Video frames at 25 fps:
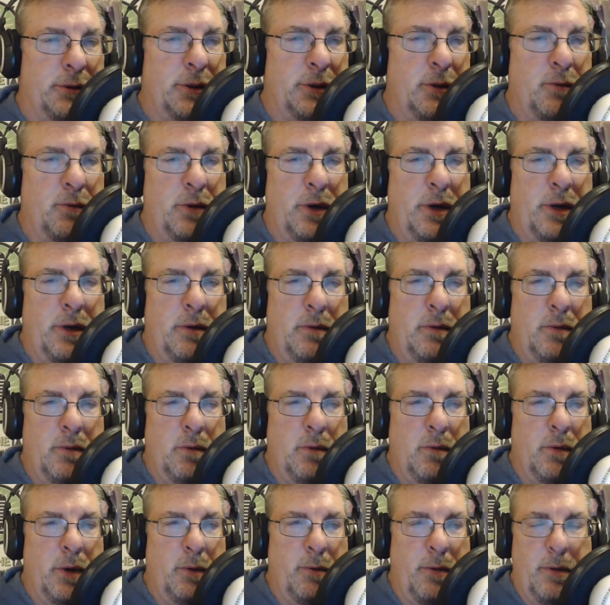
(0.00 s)
So what
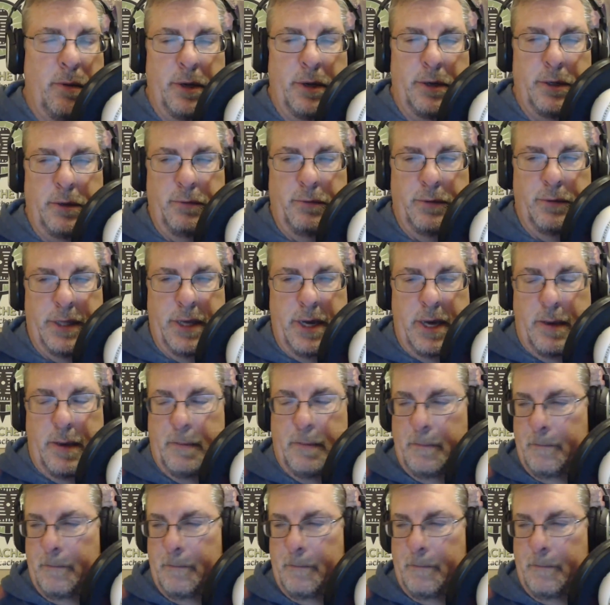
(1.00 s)
do we want to do with that?